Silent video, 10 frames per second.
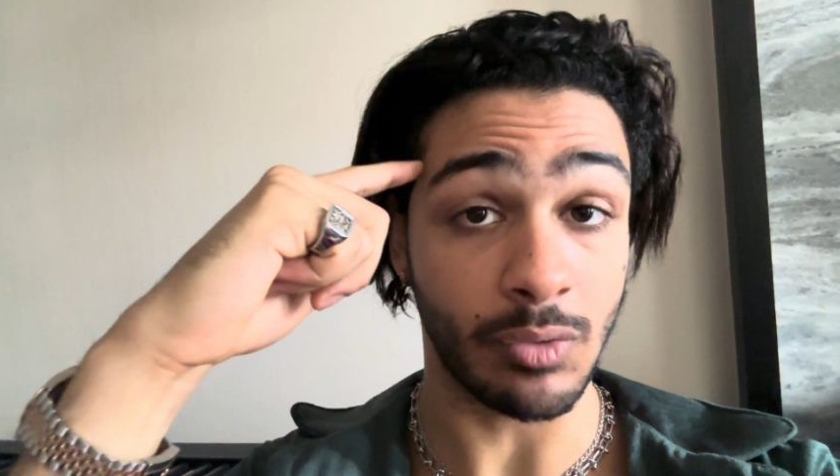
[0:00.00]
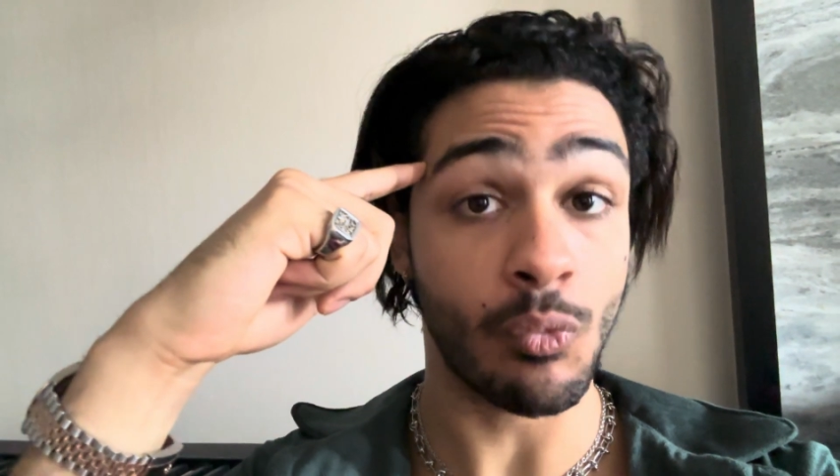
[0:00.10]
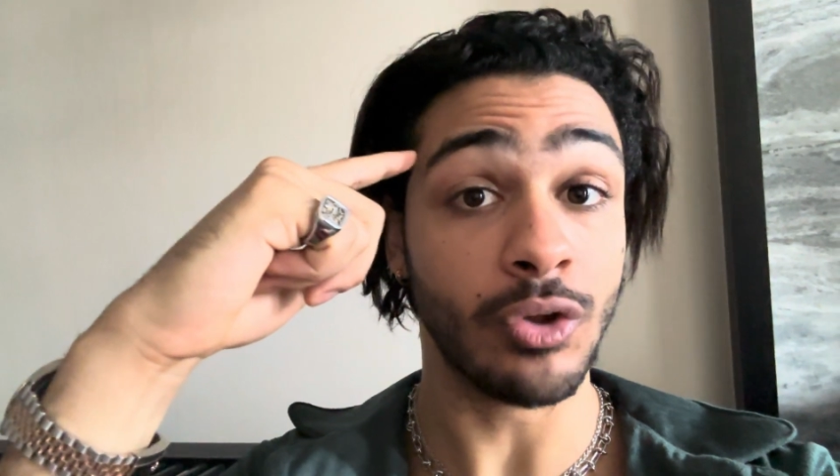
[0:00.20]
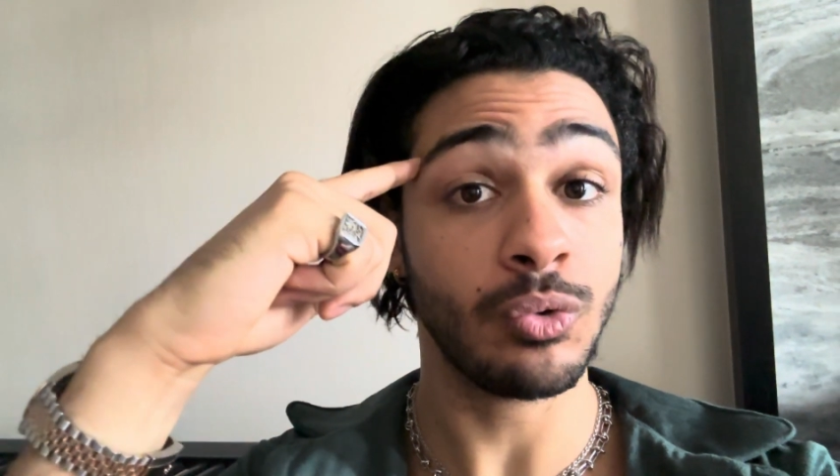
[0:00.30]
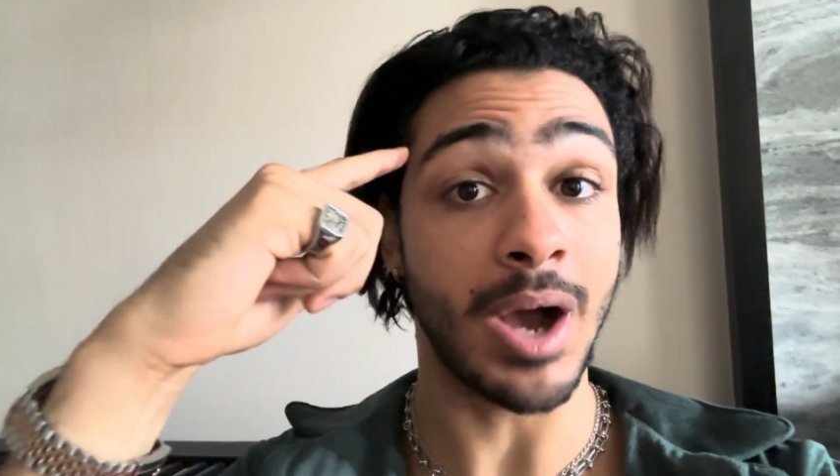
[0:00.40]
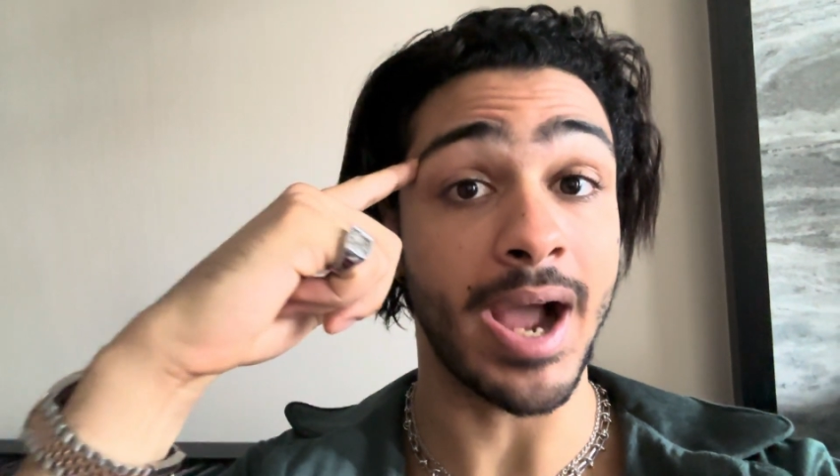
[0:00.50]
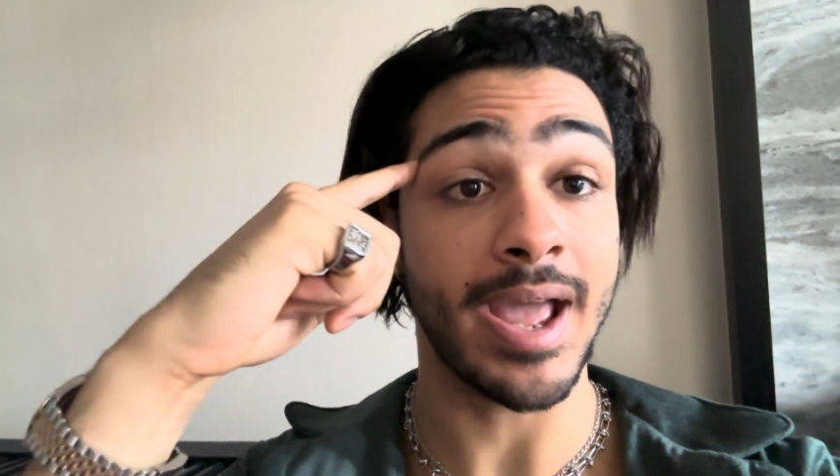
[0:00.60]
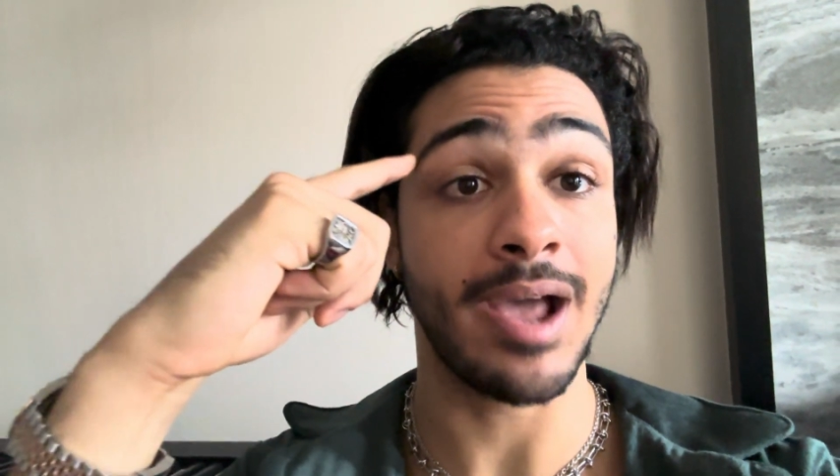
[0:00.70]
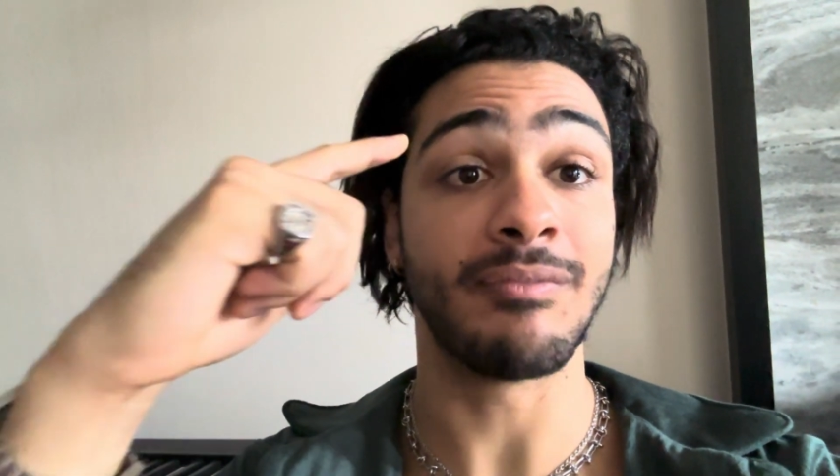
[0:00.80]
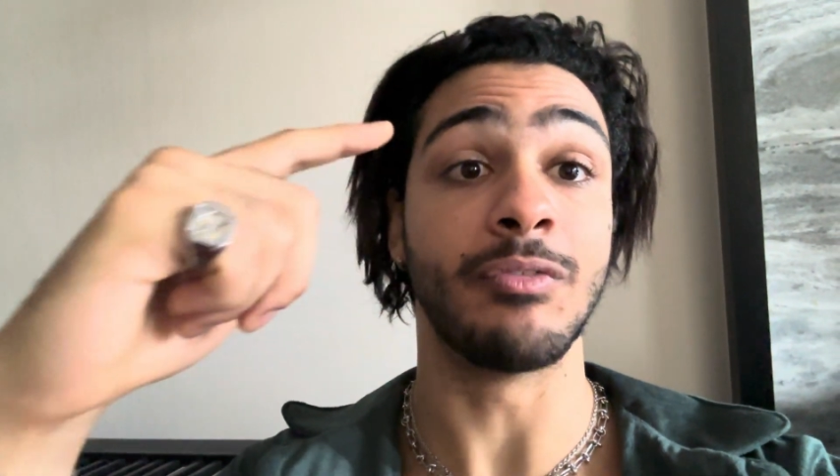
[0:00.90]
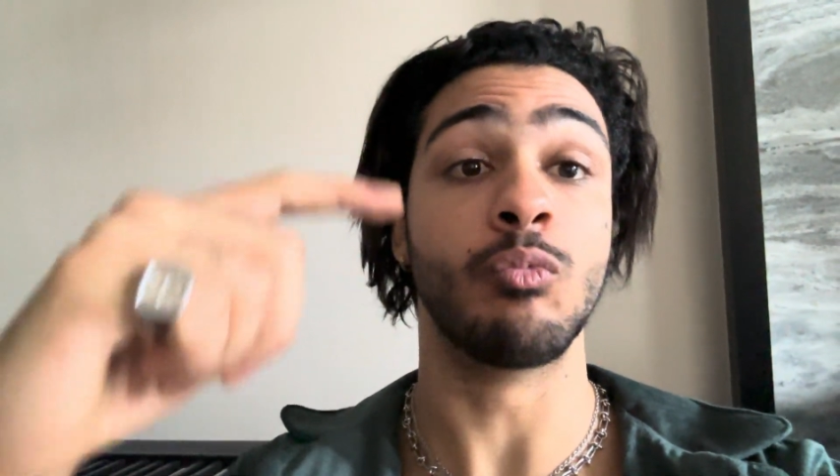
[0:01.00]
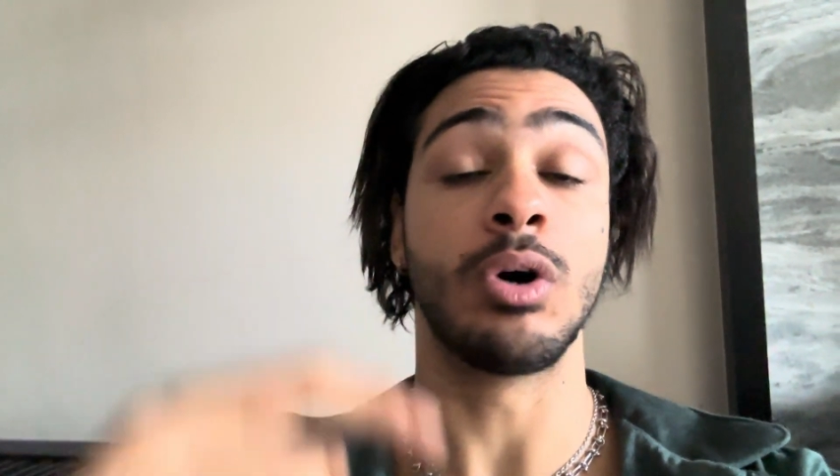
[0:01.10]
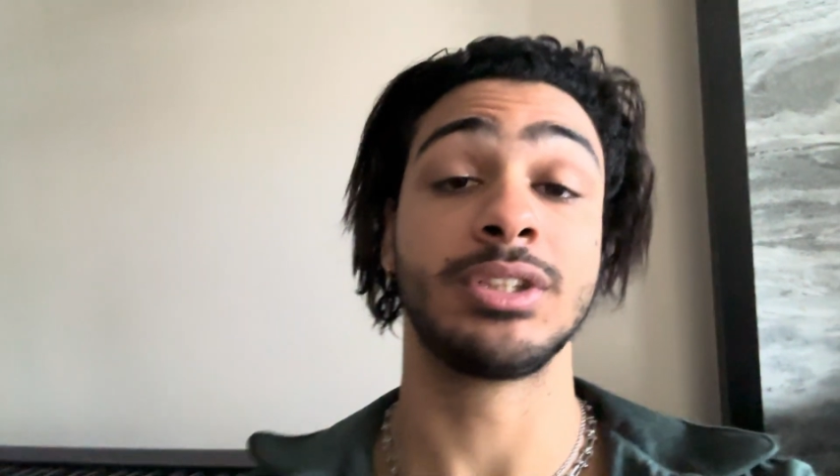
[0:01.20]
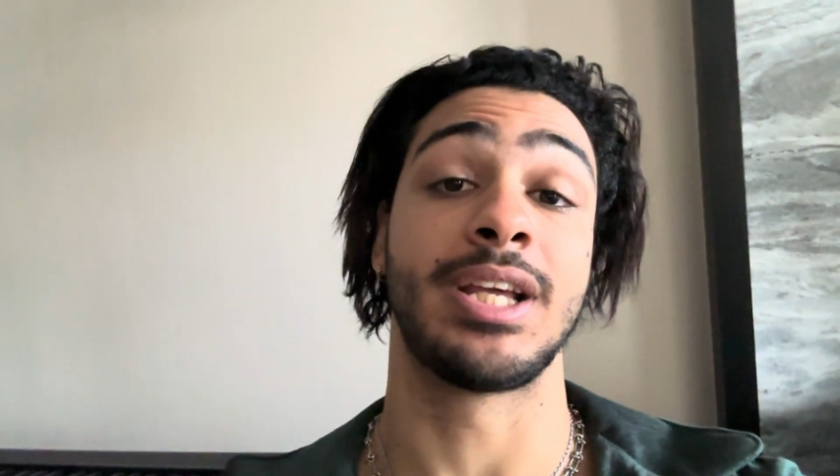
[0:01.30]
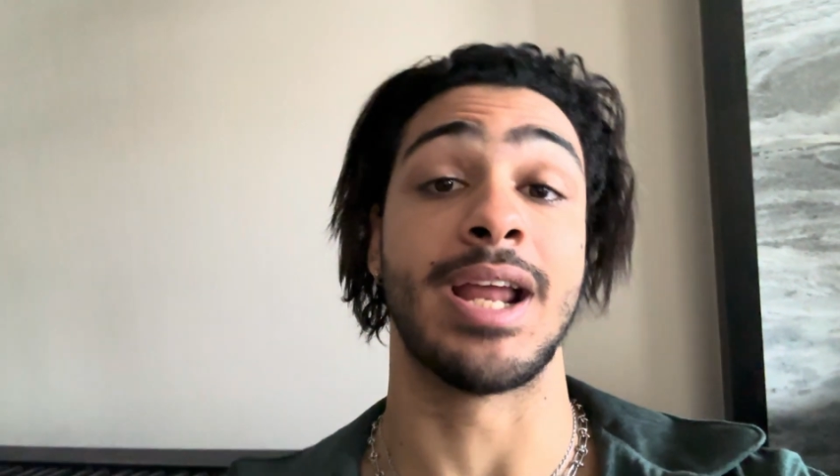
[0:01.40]
what do I have and
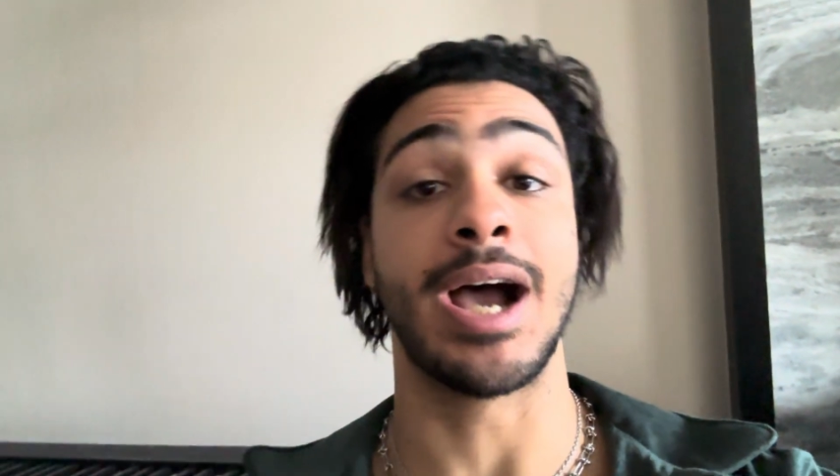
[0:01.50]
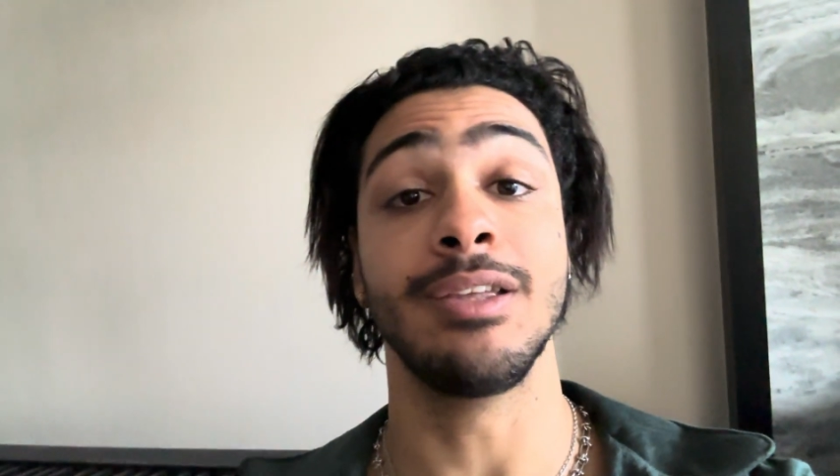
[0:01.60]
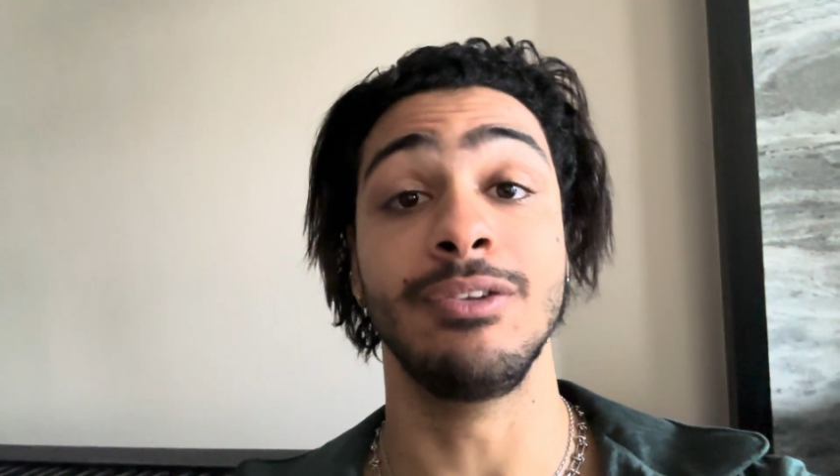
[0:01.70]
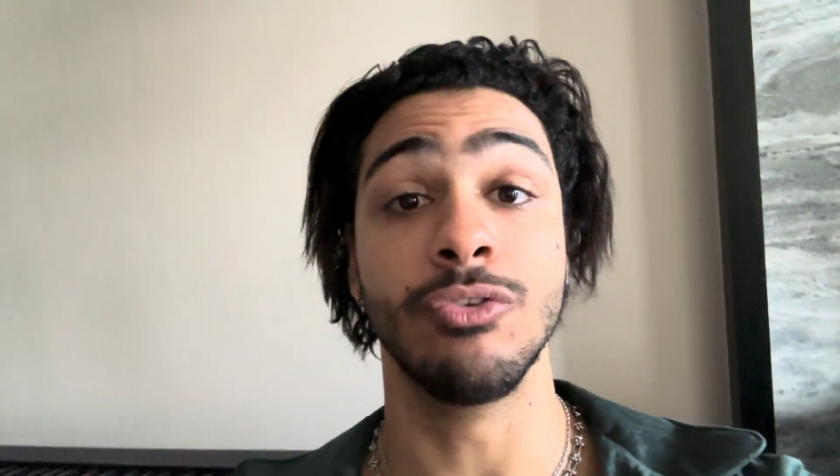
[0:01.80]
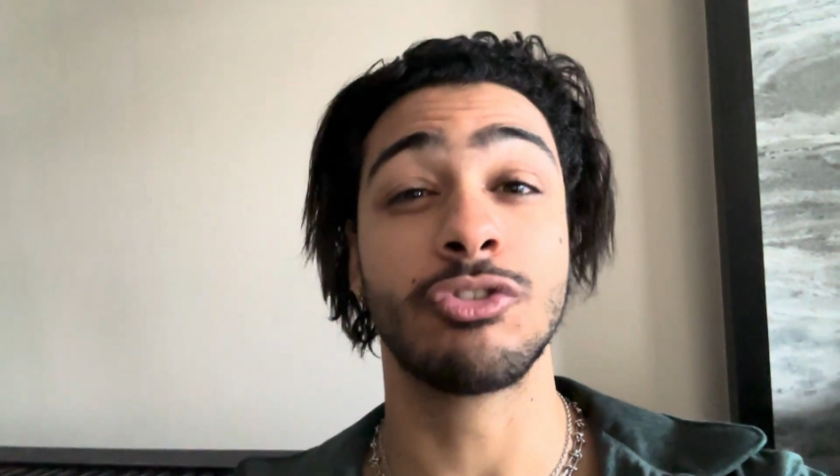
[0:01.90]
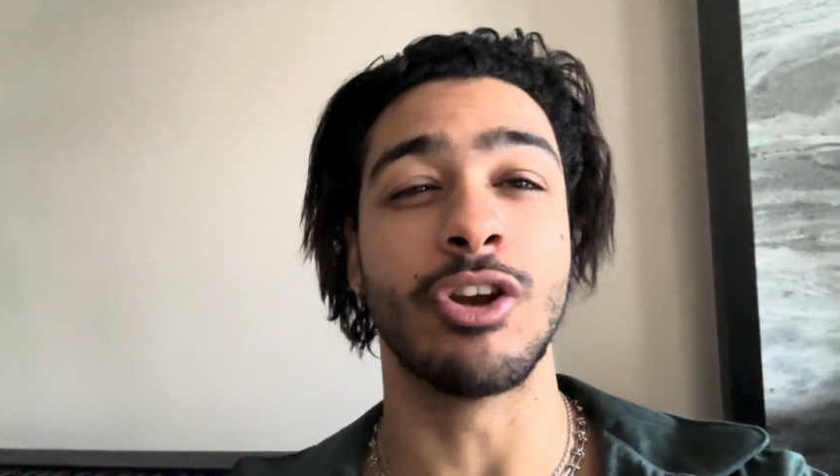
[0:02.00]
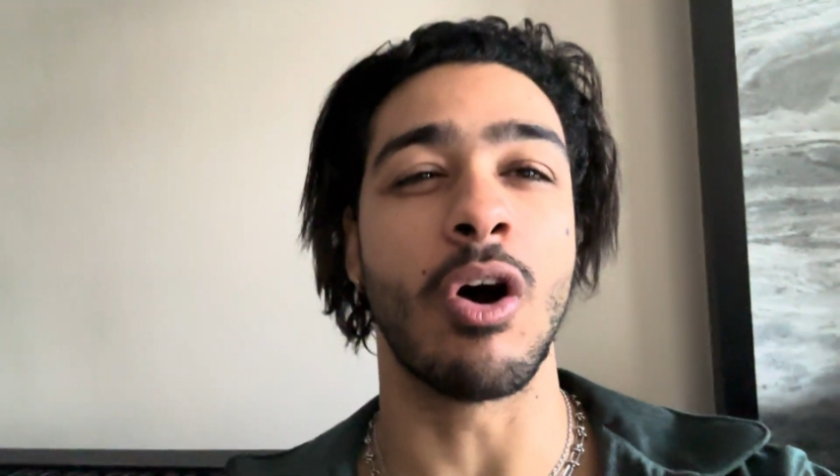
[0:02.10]
what can I use that